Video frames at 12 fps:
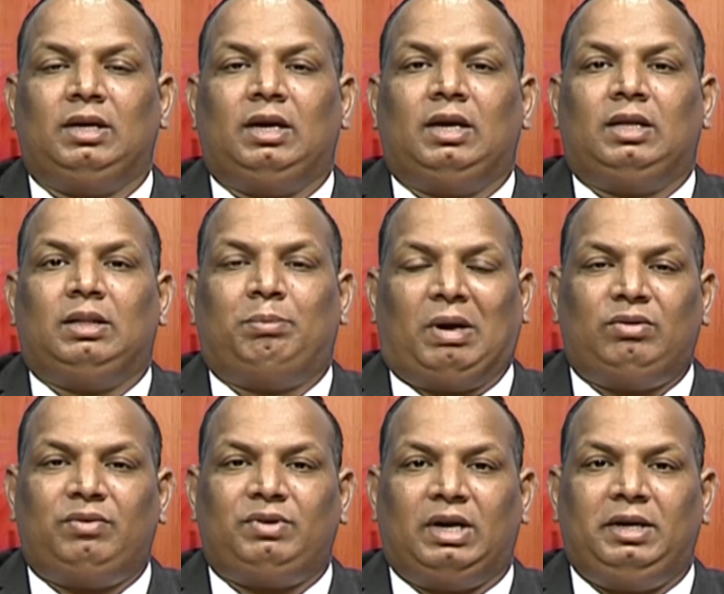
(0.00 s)
The power of
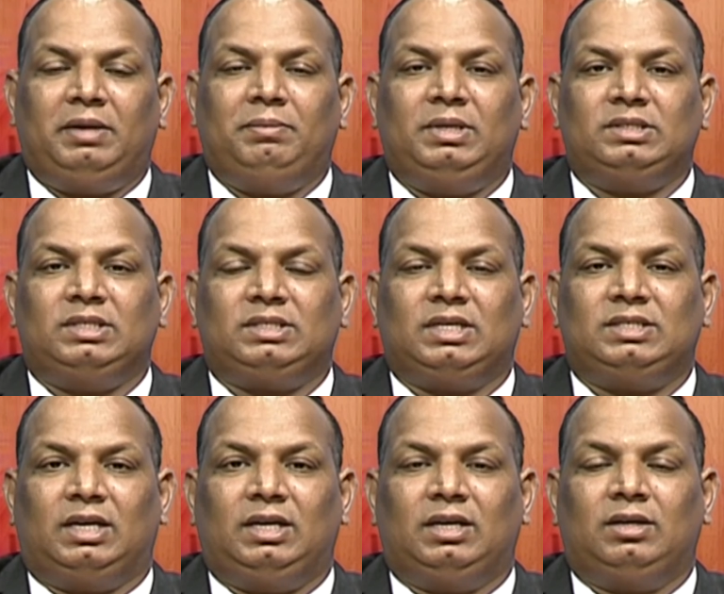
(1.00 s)
contempt is discussed
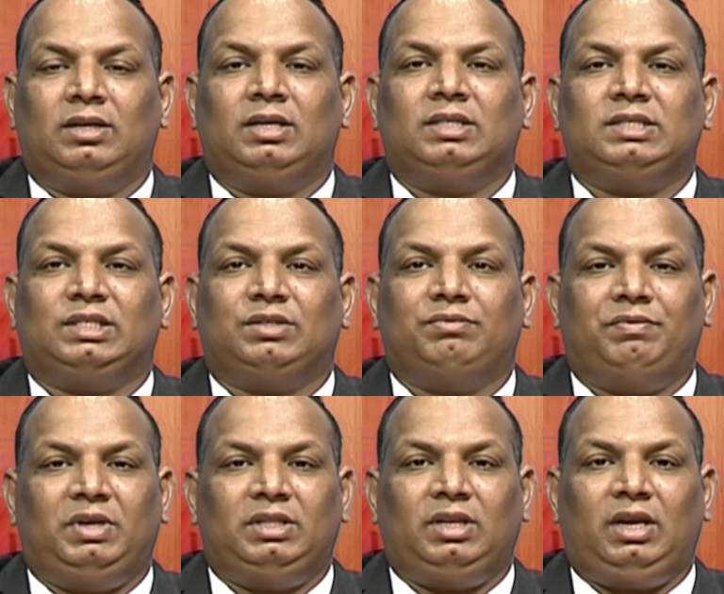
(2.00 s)
under section
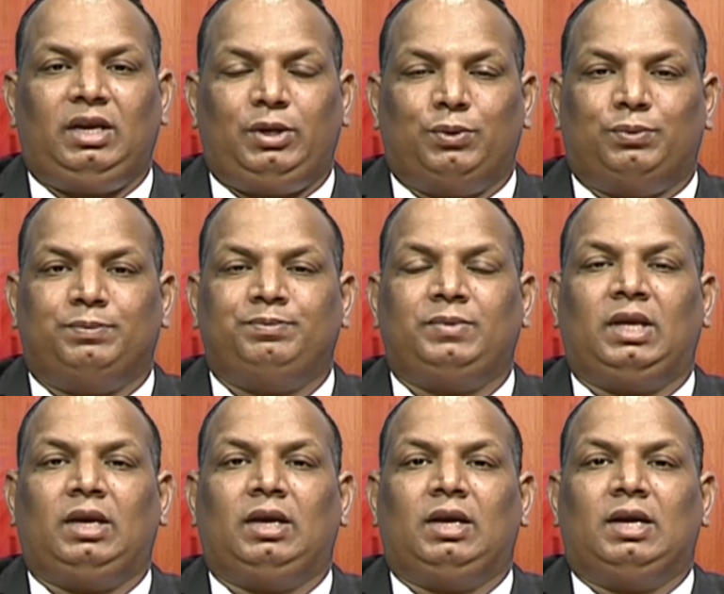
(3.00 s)
53U.
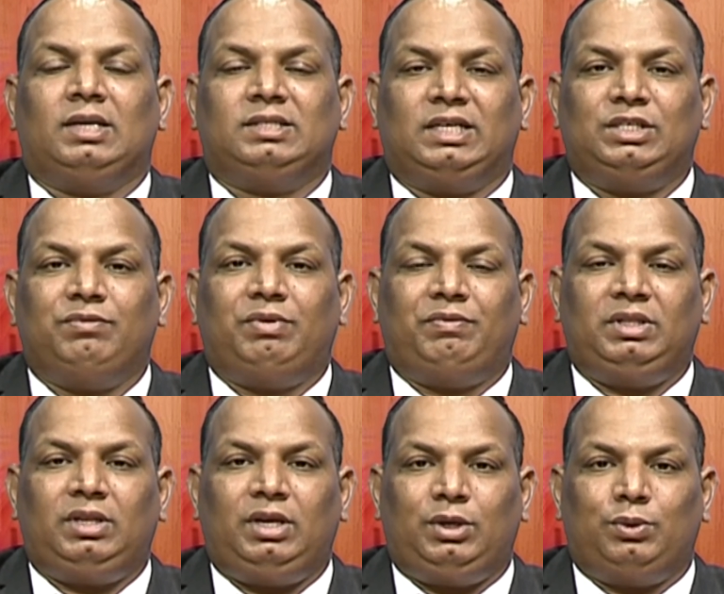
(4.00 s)
Section
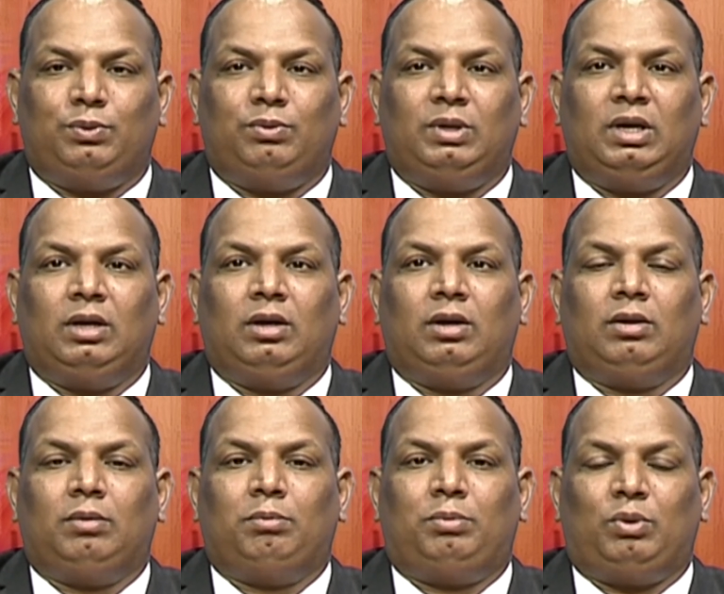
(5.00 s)
53U
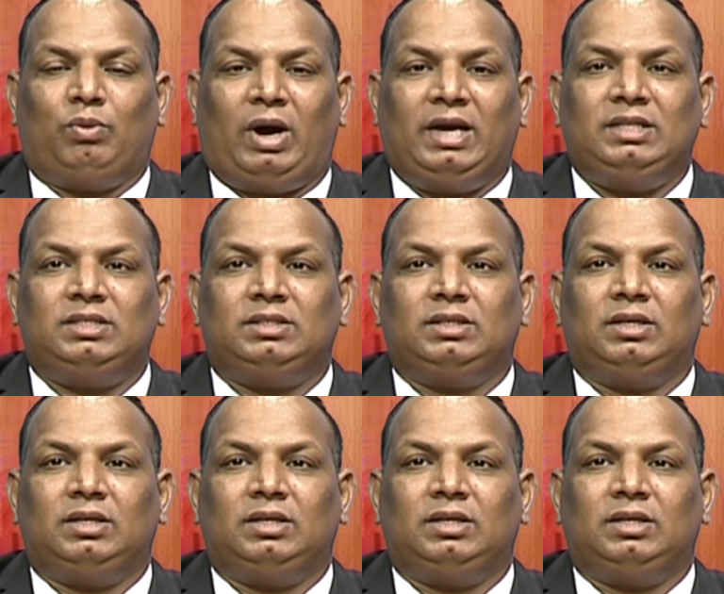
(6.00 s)
provides